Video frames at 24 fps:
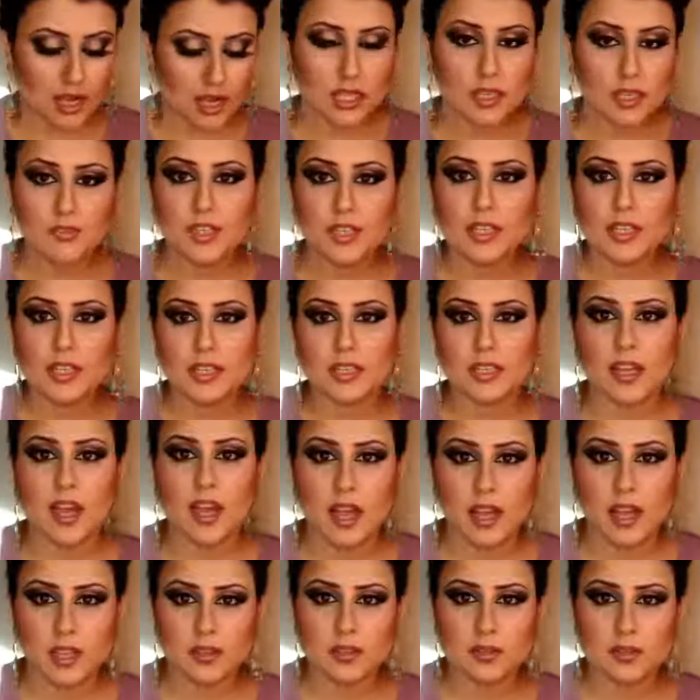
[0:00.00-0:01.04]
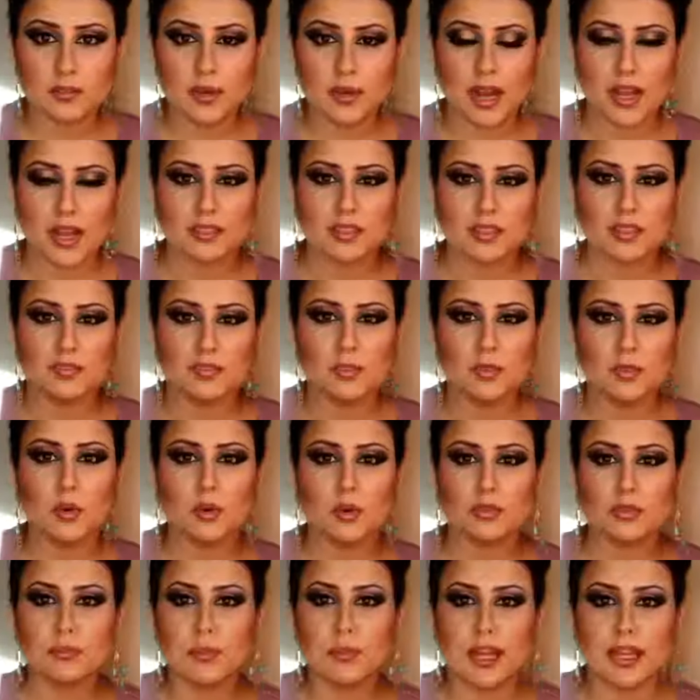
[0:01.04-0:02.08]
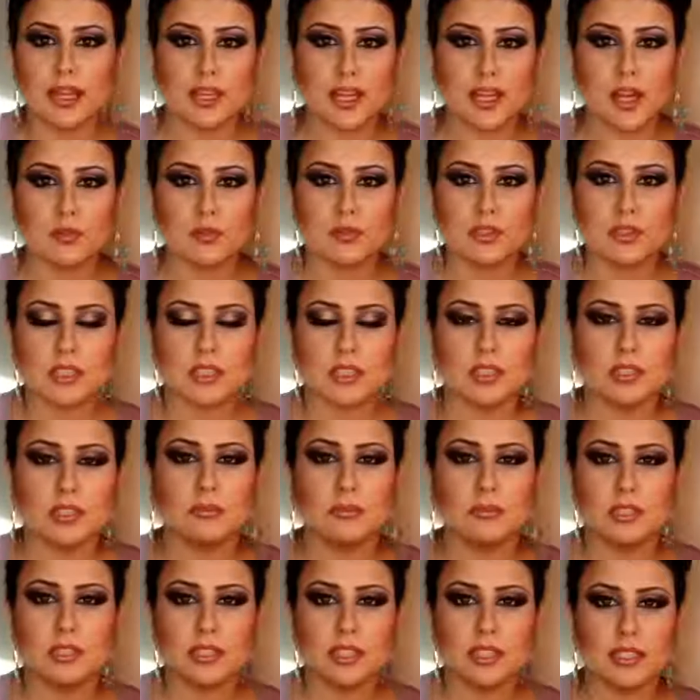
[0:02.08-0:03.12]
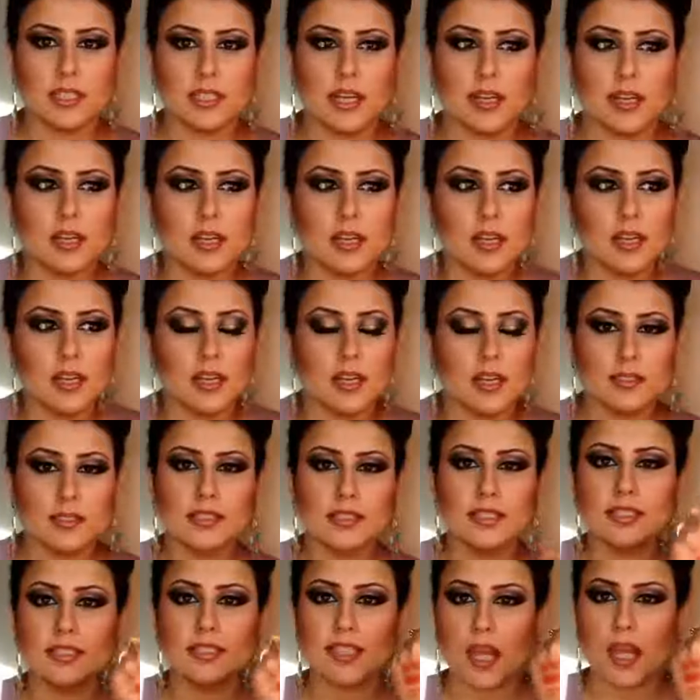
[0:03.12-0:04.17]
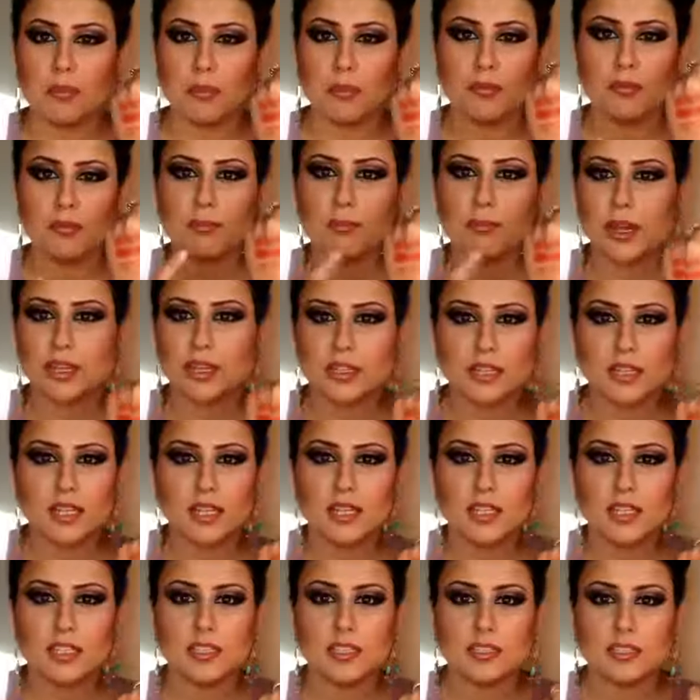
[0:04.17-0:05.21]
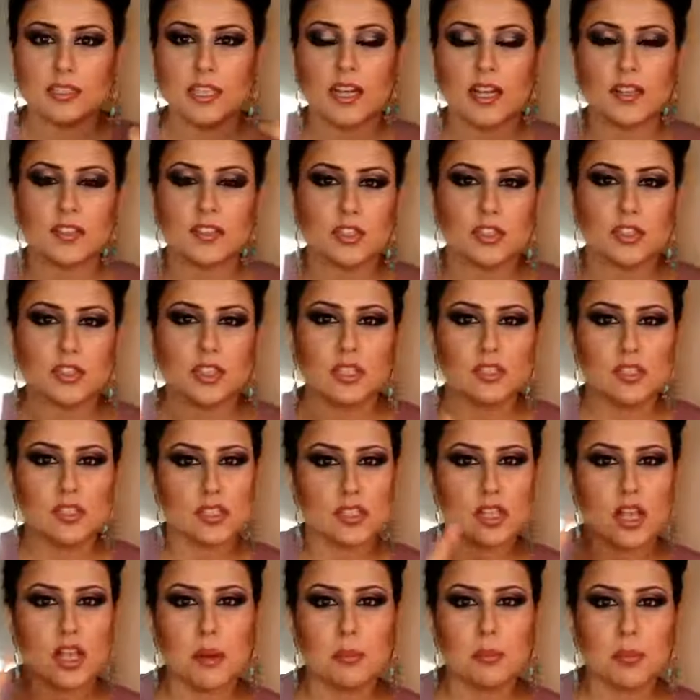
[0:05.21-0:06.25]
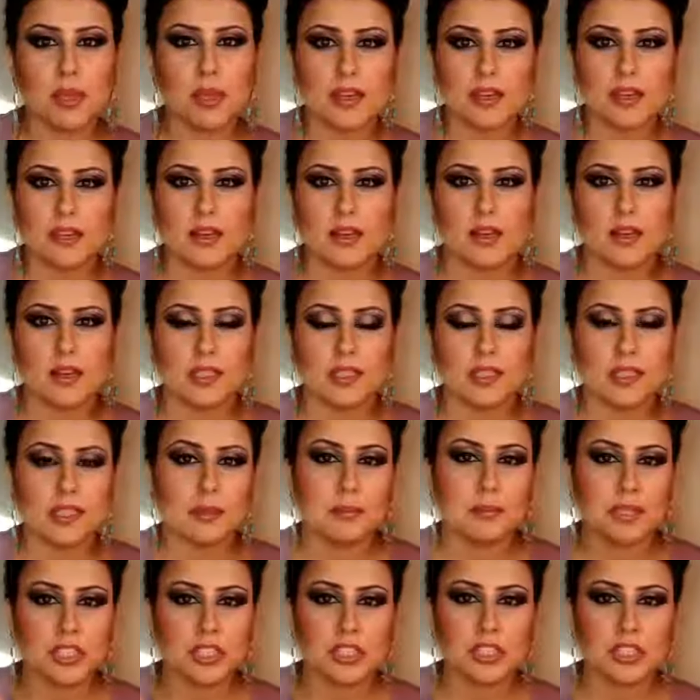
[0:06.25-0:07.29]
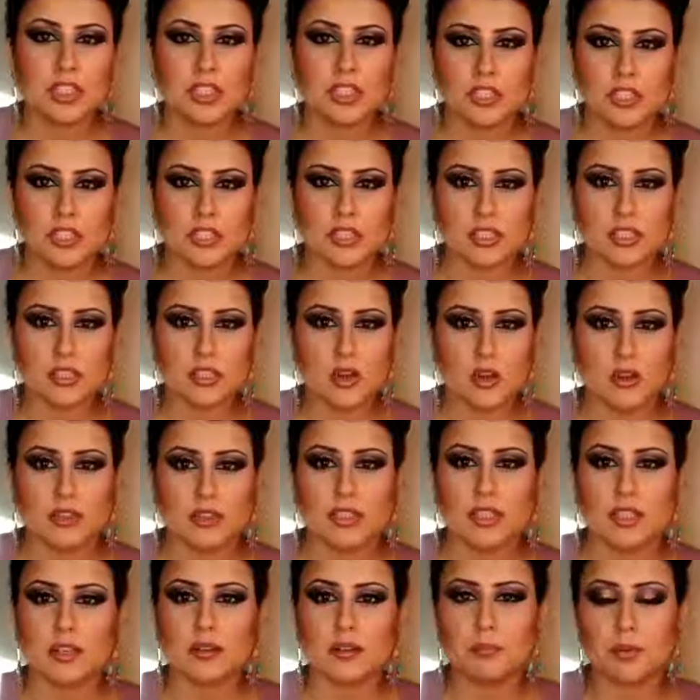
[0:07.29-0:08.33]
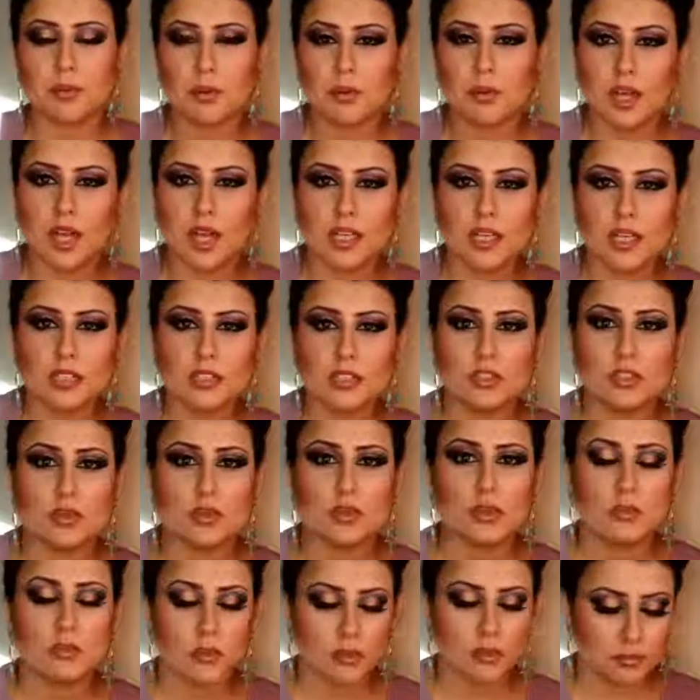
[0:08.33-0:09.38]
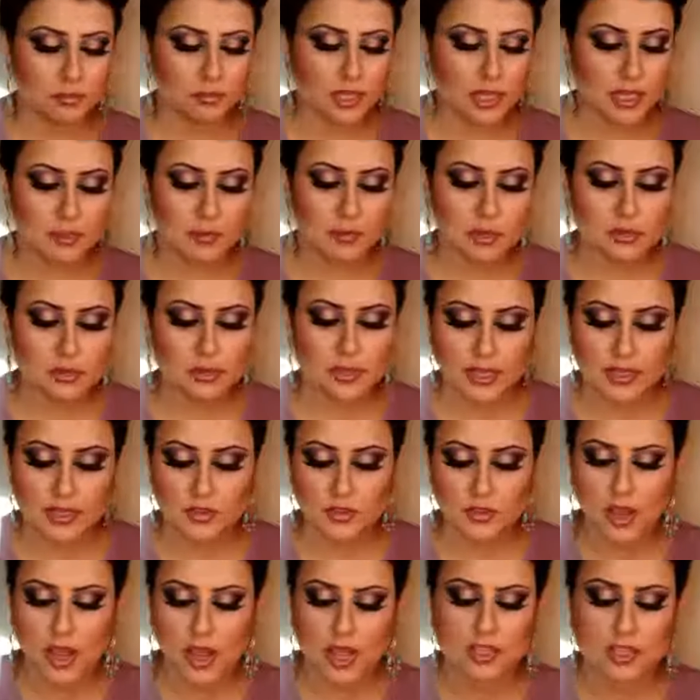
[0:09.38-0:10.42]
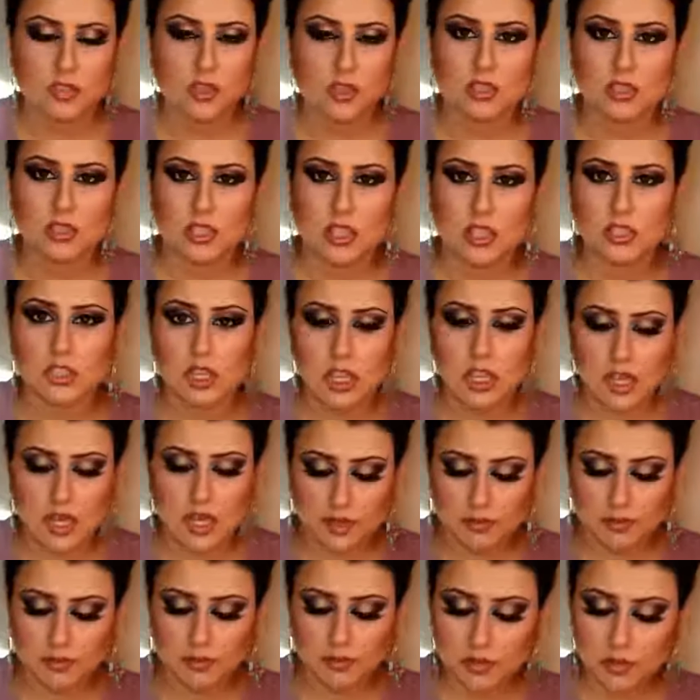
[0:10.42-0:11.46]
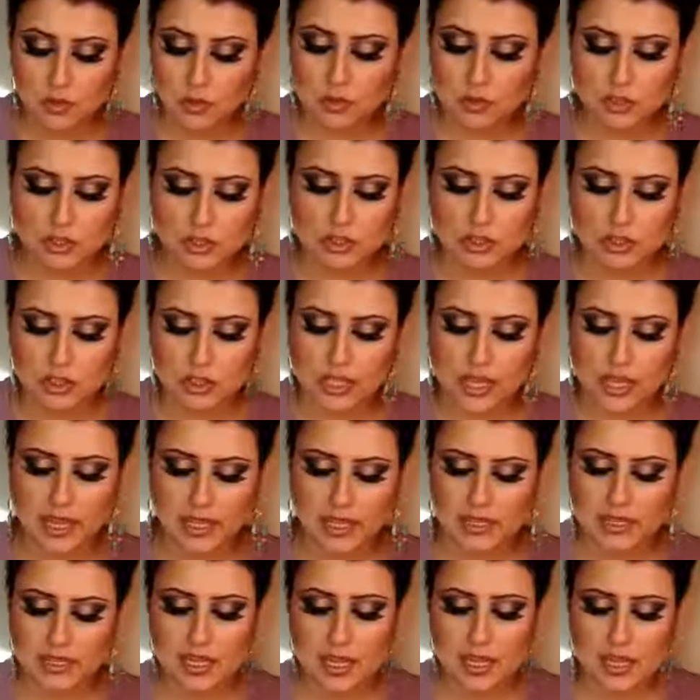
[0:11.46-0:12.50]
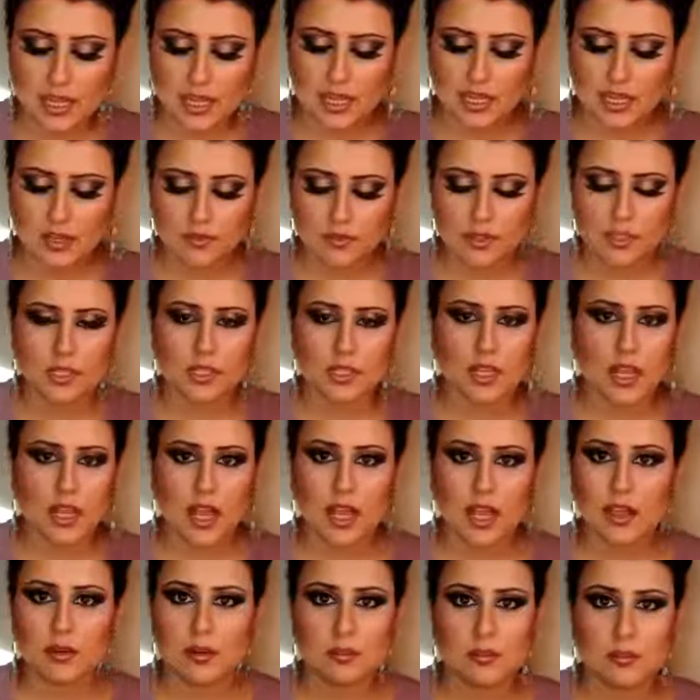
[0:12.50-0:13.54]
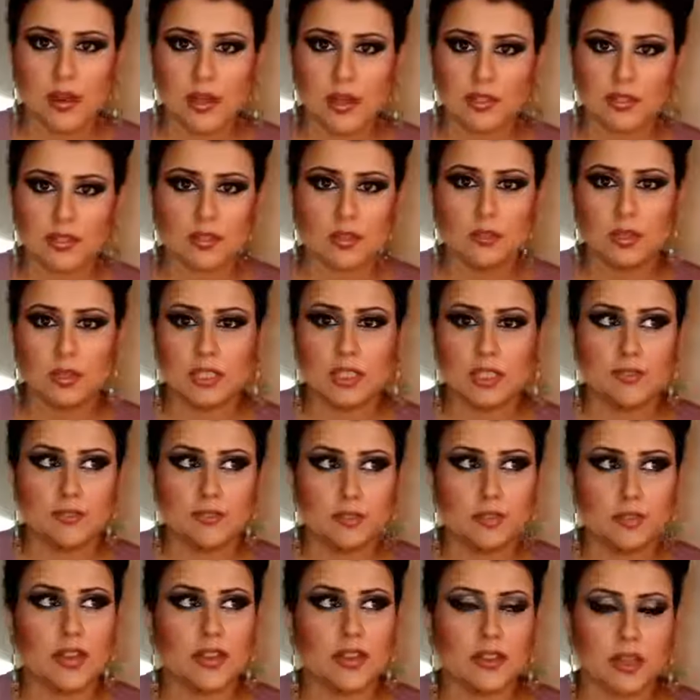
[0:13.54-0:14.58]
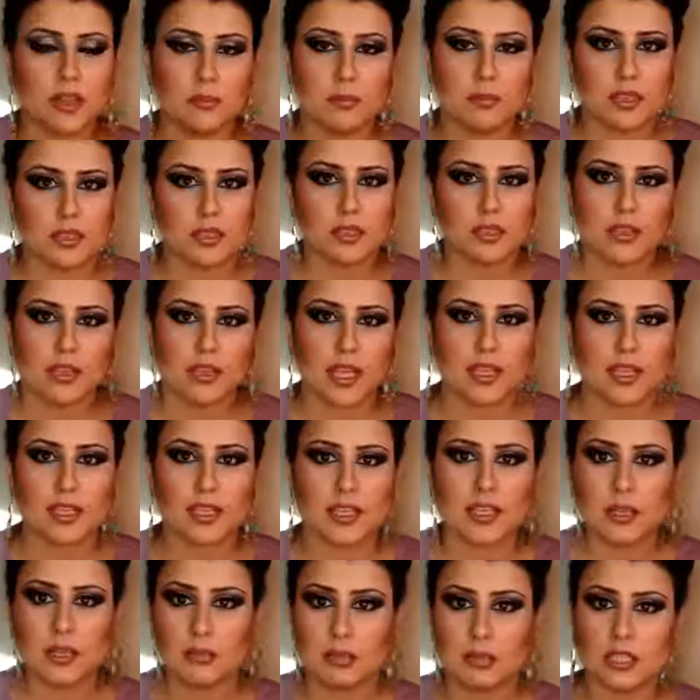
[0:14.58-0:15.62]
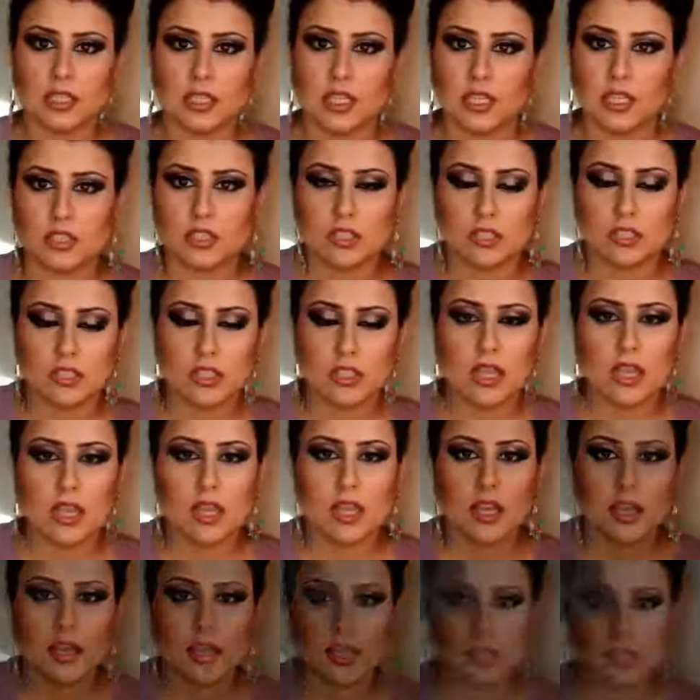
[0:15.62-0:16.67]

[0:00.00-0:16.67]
Even in high end brands, if you go to MAC counter, you would see that these type of brighter colors, they just come in limited editions, or they are pro colors, so you won't be able to get your hands on such gorgeous shades even in higher brands, only if you get them in like limited editions. The